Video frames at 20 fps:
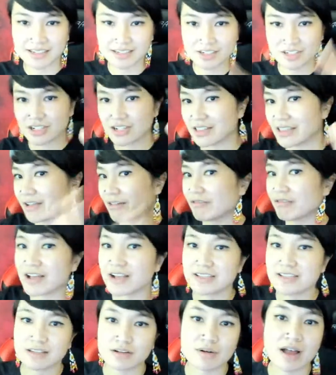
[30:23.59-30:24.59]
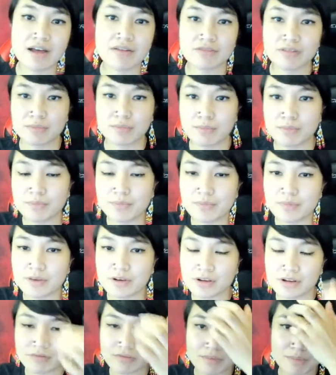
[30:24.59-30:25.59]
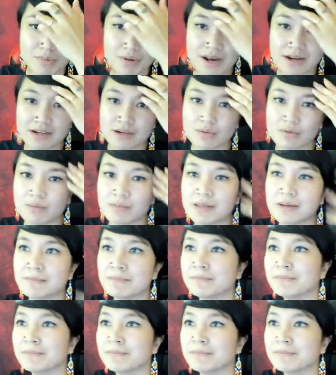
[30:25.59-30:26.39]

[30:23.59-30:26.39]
and she like flies around for looking for pregnant women.